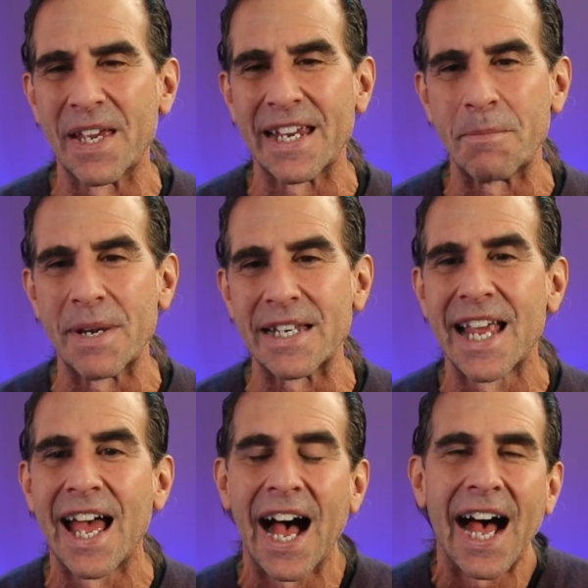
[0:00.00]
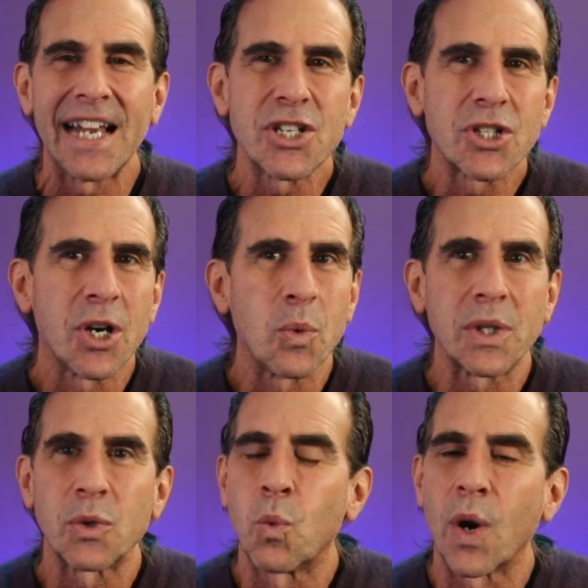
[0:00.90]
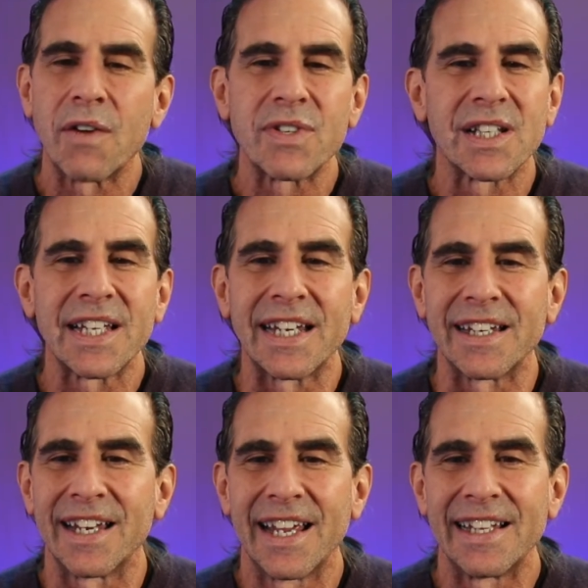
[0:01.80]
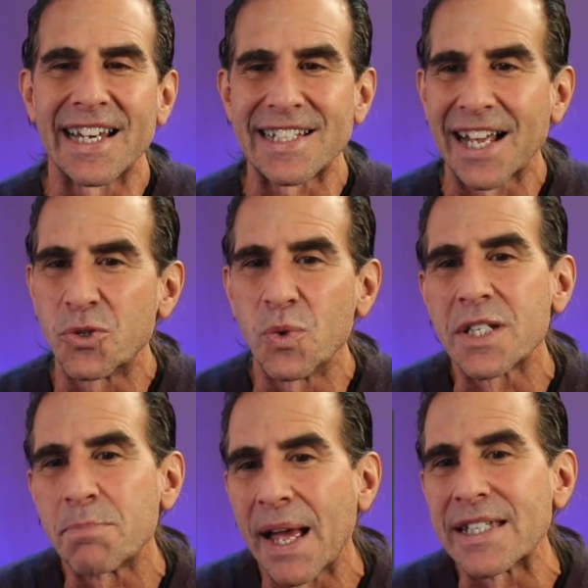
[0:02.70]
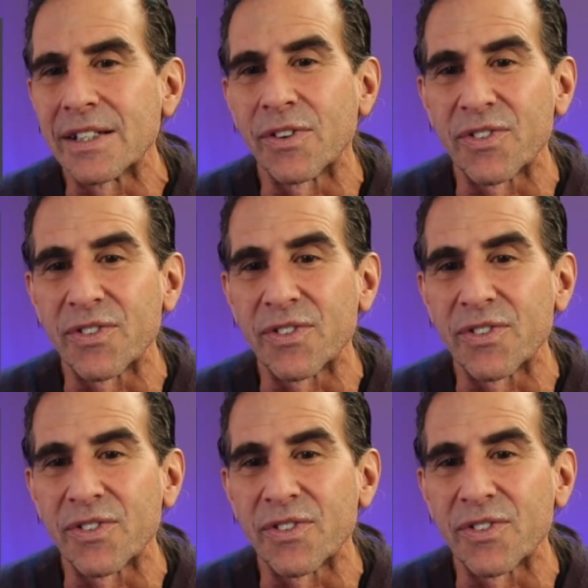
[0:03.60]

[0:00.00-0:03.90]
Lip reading: picking meats. I just go with whatever's lean that's not too expensive.